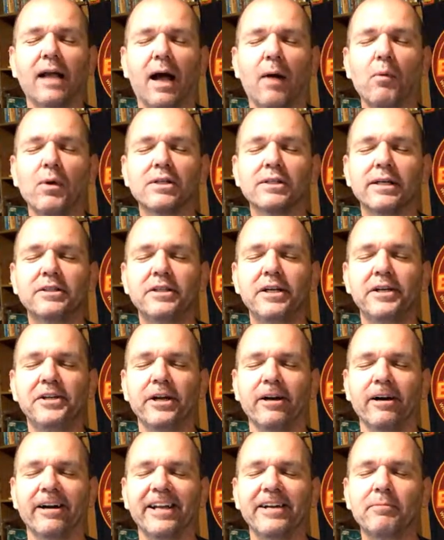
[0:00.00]
I want to say
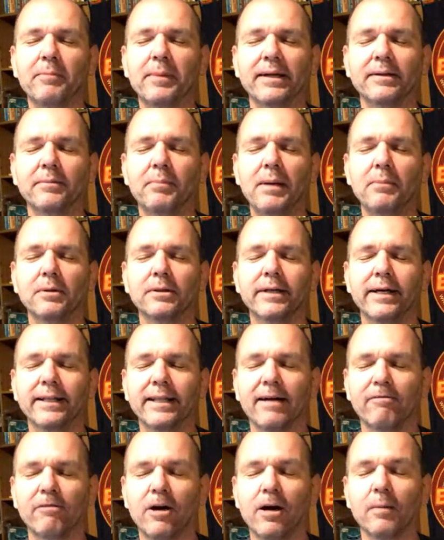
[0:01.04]
titularly, but people take
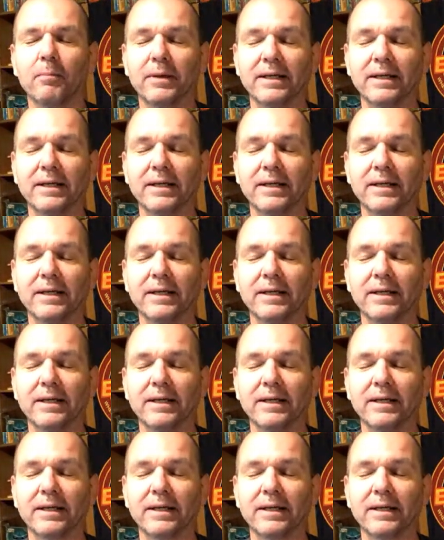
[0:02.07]
that wrong.